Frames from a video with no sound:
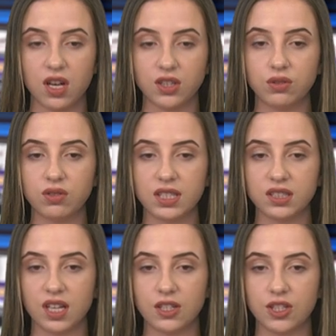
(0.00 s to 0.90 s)
A new
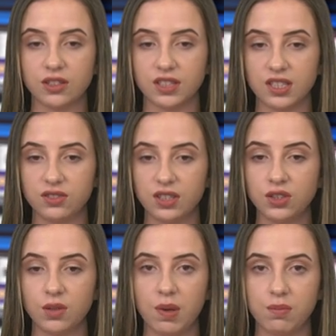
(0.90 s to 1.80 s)
residential
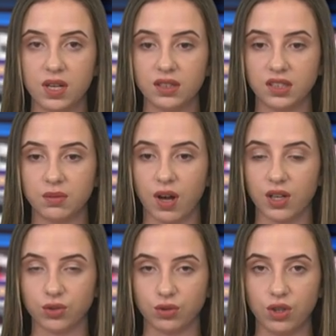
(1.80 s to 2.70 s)
district to be built in
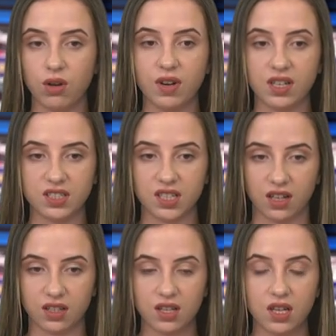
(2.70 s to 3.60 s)
Martuni of Artsakh.